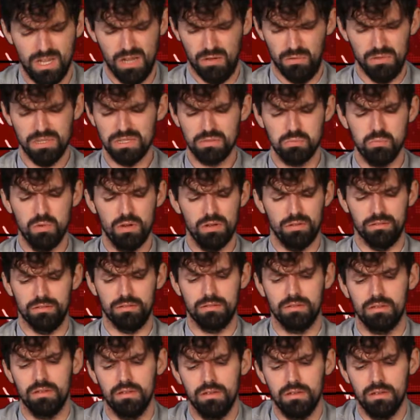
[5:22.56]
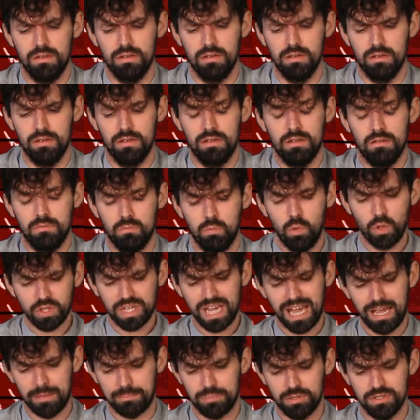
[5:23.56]
No, it's one.
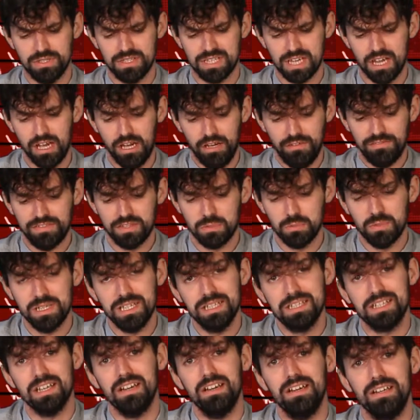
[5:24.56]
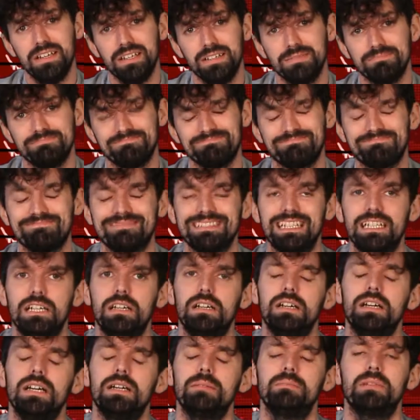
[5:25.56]
What happens after we die?
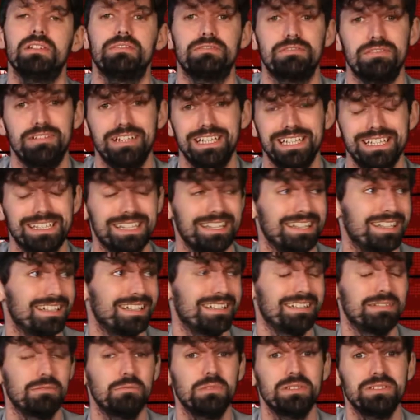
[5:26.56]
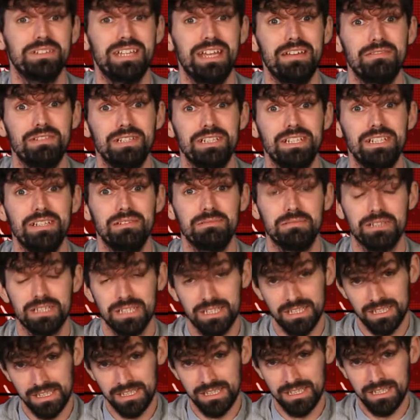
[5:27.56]
I'm afraid we'll never know.
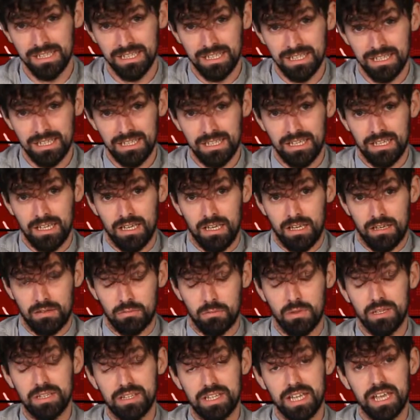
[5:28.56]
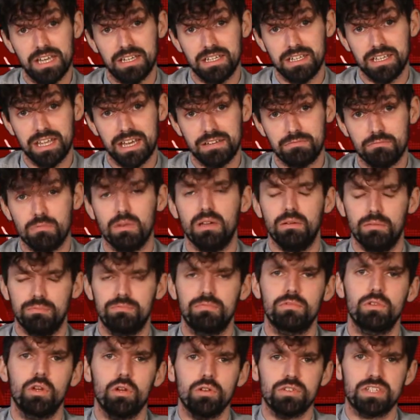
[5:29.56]
Well, at the end of that round,
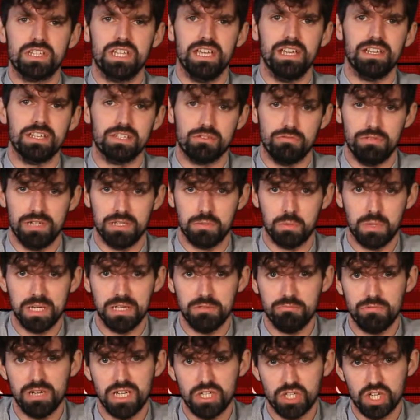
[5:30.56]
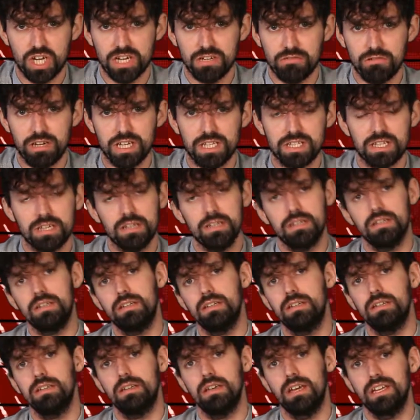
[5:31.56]
of course, the answer is we regenerate.
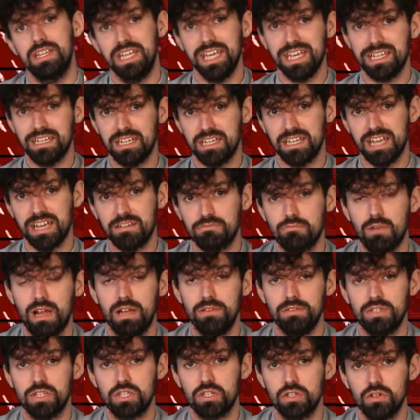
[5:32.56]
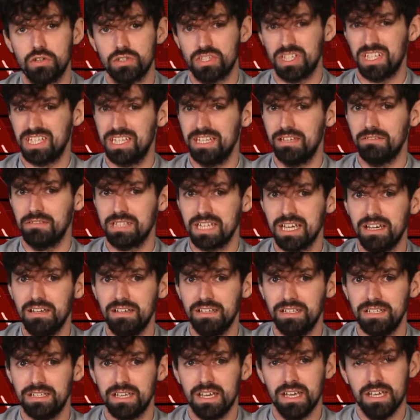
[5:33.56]
At the end of that round, the scores are still
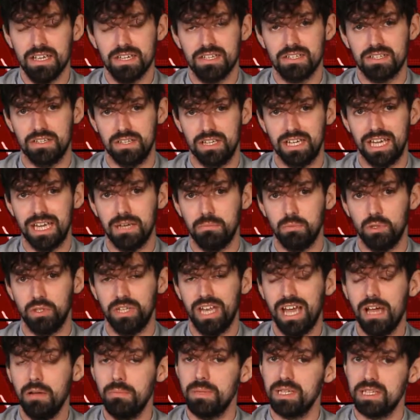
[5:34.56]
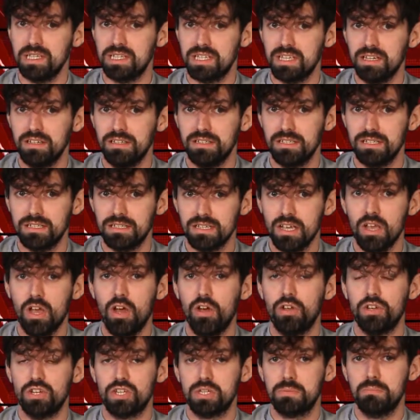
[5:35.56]
tied, so the game will now be decided
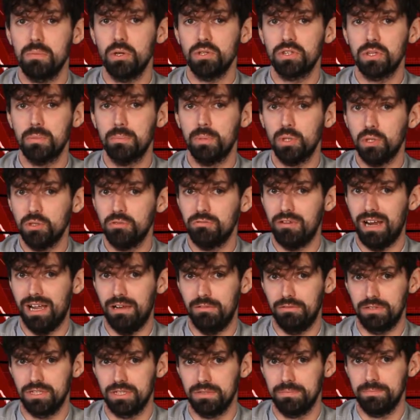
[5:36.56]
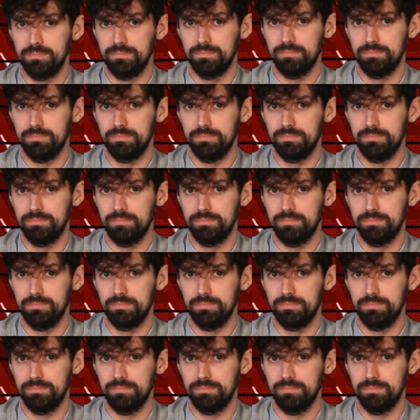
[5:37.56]
on a spot-the-ball round.